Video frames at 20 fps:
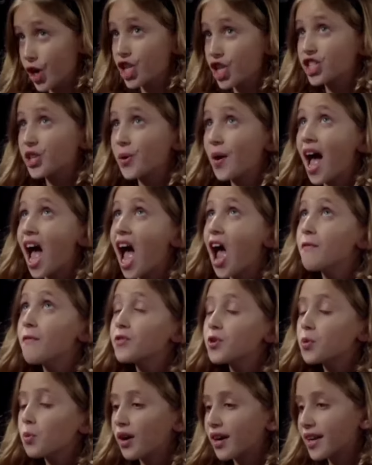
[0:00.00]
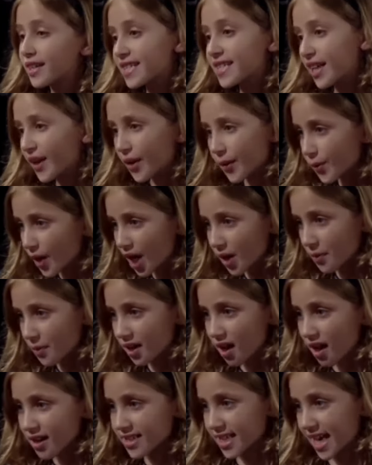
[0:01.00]
so everyone could see how great we
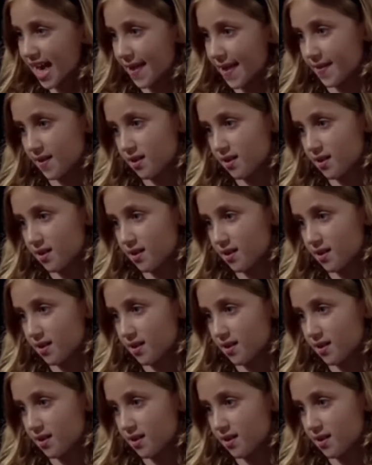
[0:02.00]
are together.